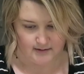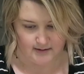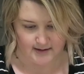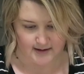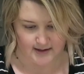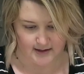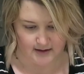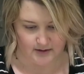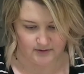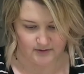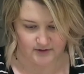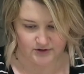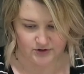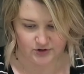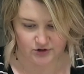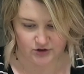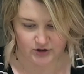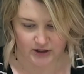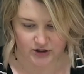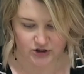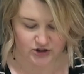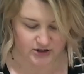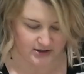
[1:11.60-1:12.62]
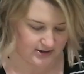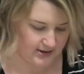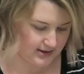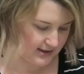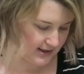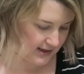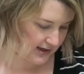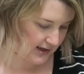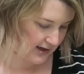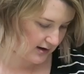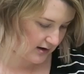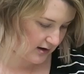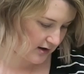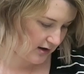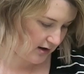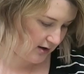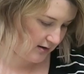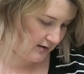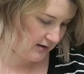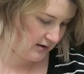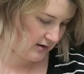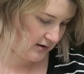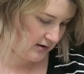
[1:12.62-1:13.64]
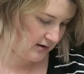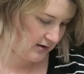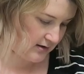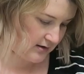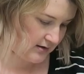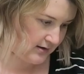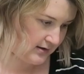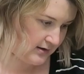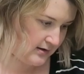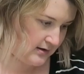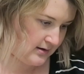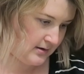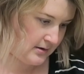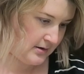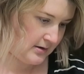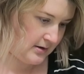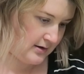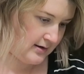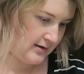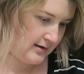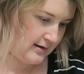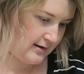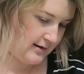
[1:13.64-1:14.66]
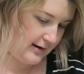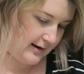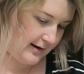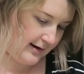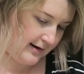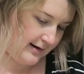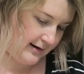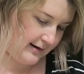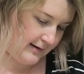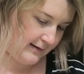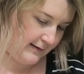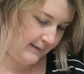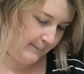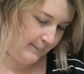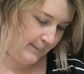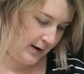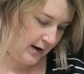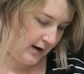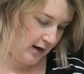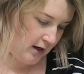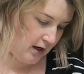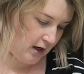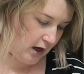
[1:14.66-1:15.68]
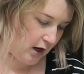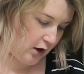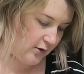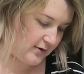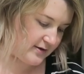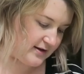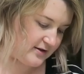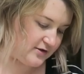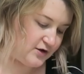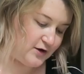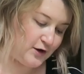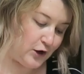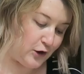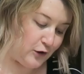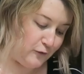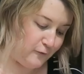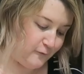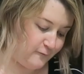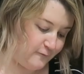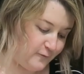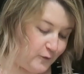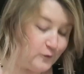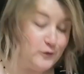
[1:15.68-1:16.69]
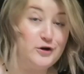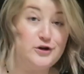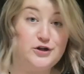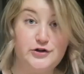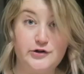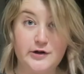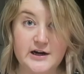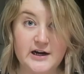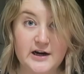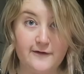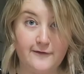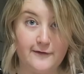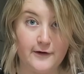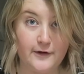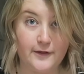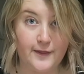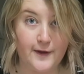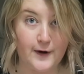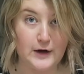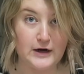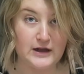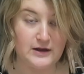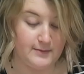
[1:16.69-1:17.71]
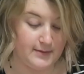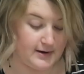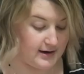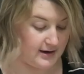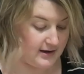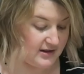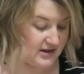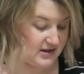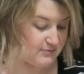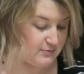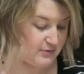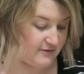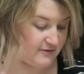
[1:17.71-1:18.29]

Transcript: let's see, there's instructions here. Um, oh, it says no food or drink for 30 minutes